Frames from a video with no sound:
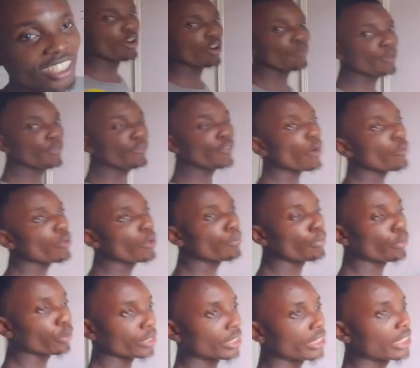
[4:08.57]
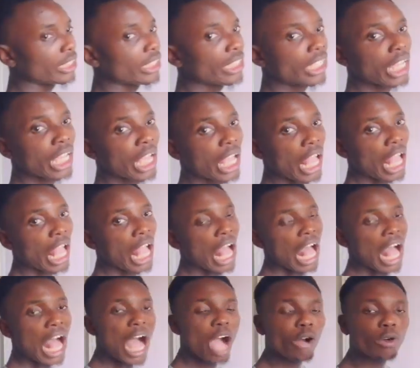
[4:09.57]
Now before we proceed,
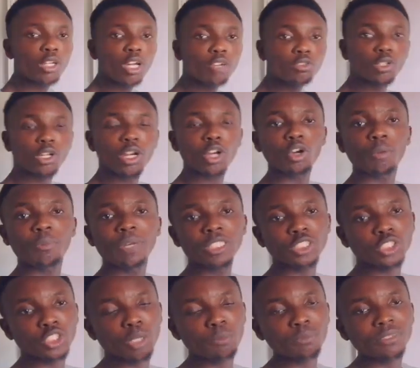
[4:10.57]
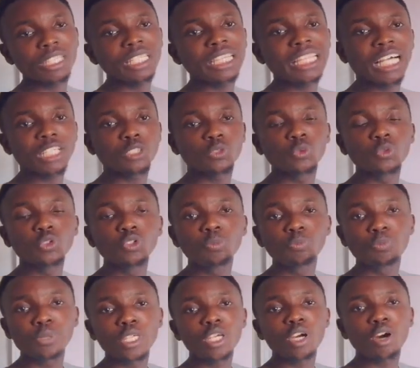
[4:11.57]
I would love to recommend something that
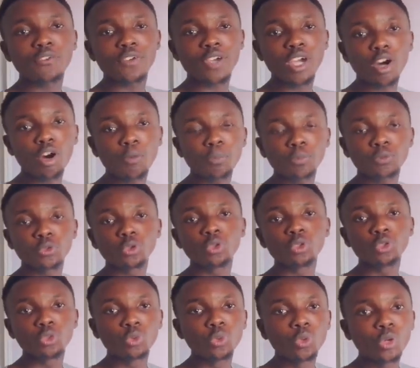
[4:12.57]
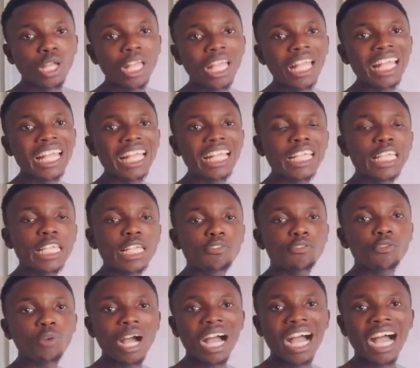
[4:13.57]
would be of help to you
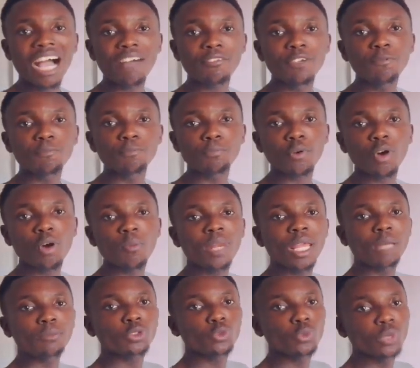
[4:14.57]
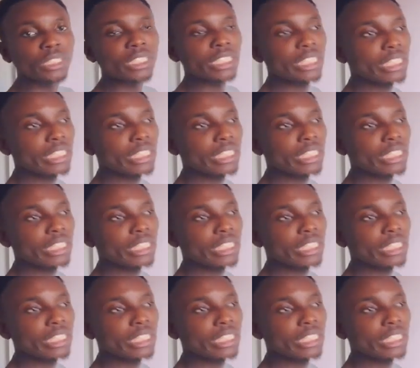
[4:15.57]
if you are having problems with